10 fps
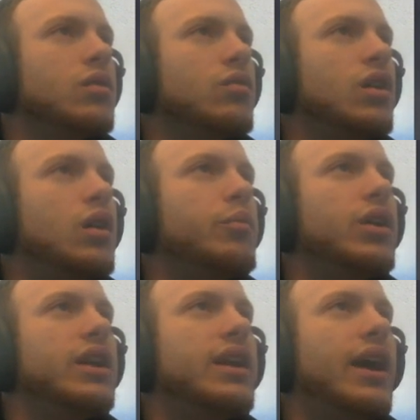well,
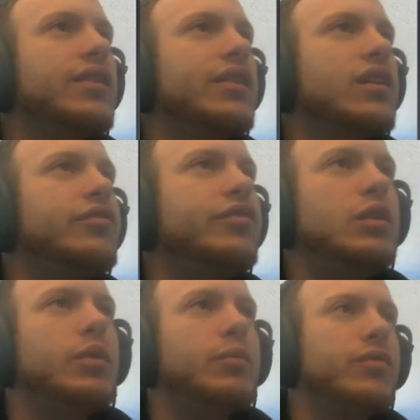Brandon has like a
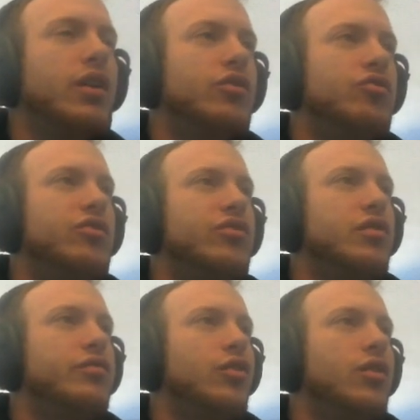VPIP of 100
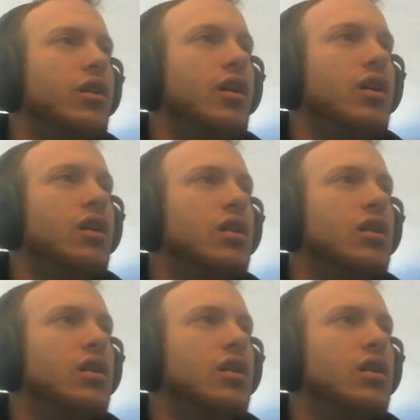so far.